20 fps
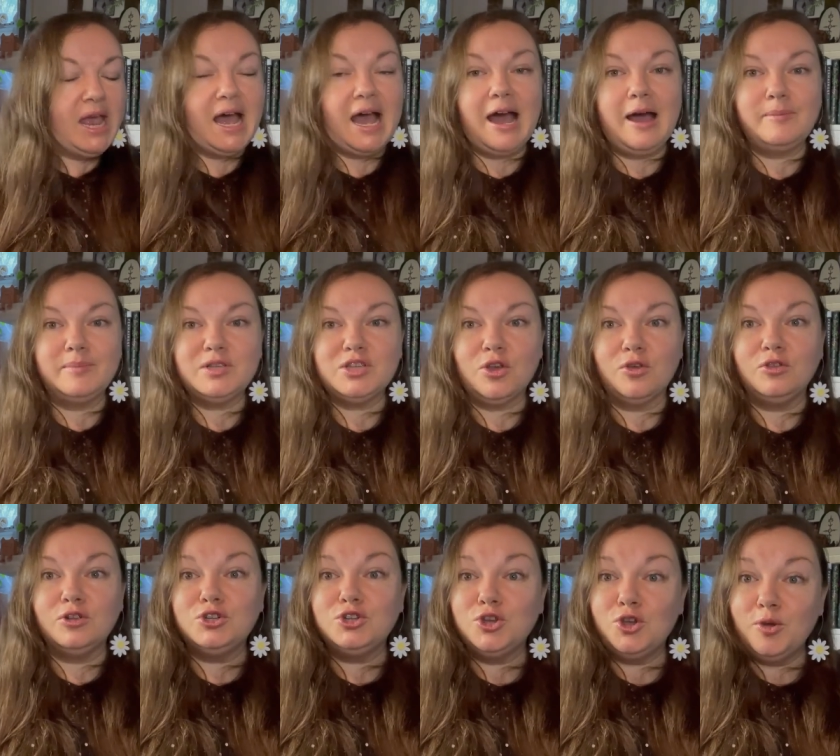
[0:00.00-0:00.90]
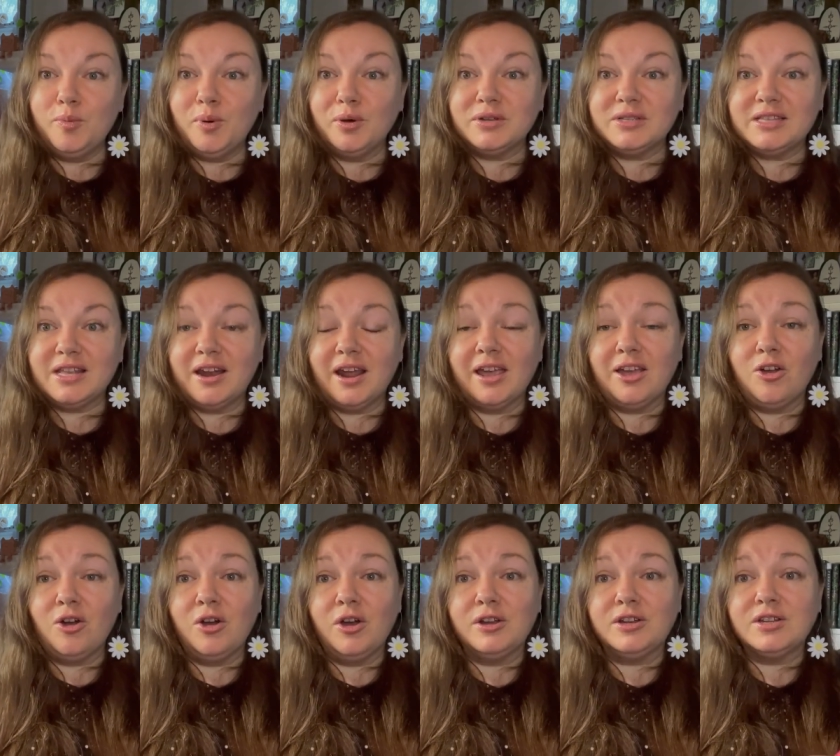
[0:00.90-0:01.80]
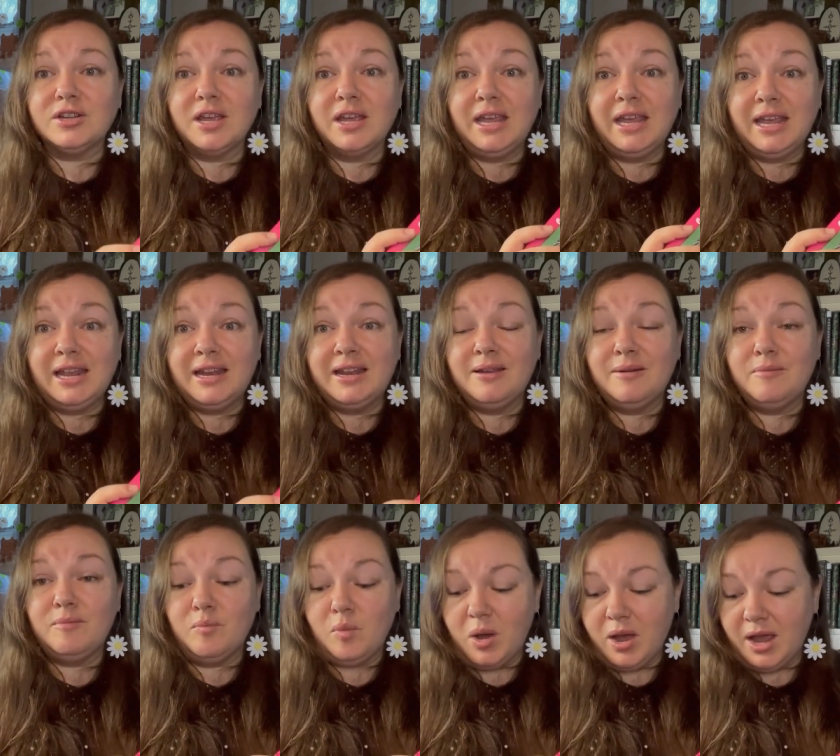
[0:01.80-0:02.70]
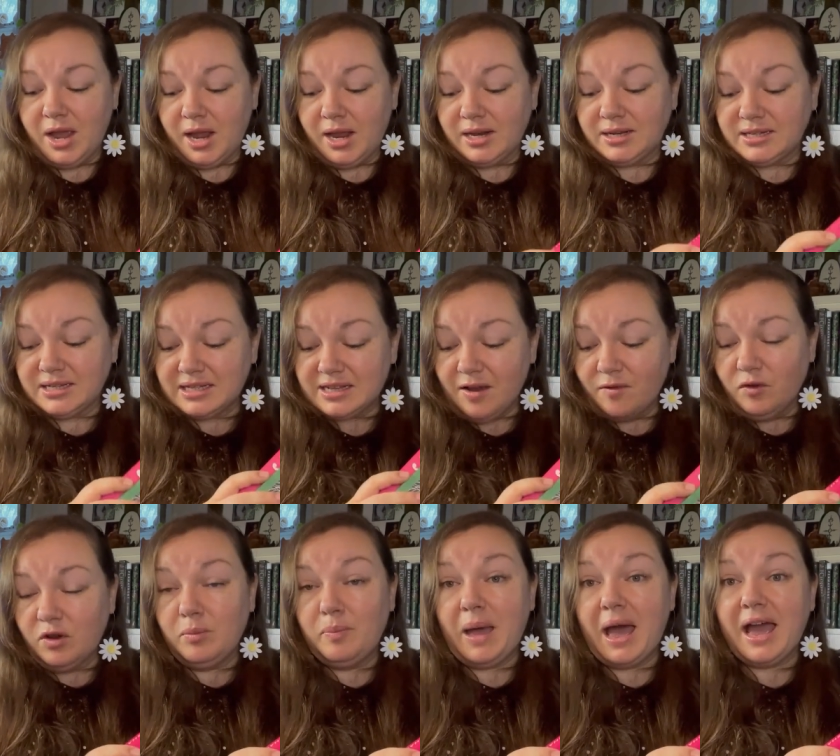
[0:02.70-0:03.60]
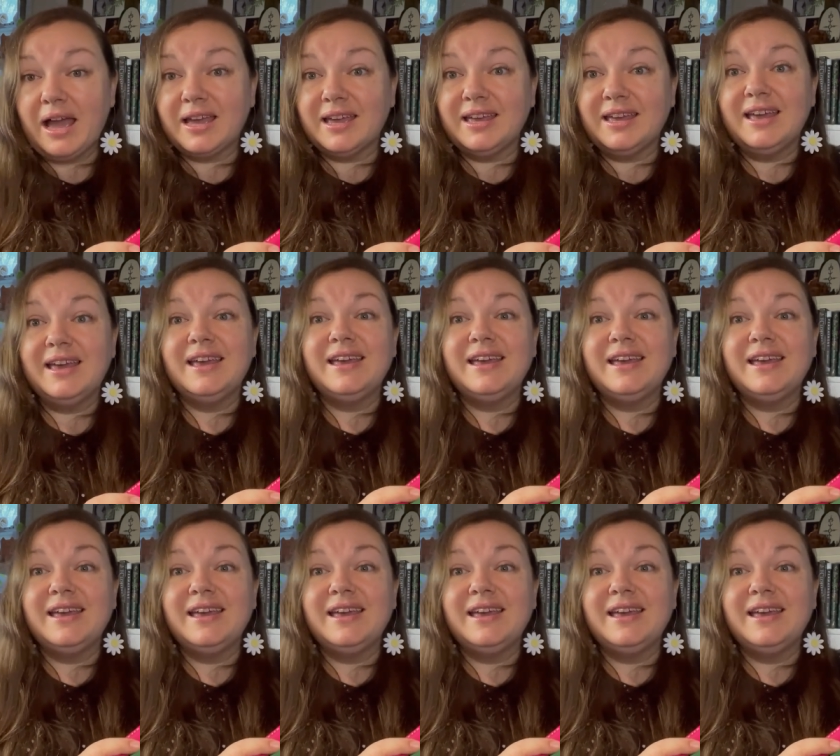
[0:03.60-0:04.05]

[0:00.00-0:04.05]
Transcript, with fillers: Um, so the two books that I got in my discovery pack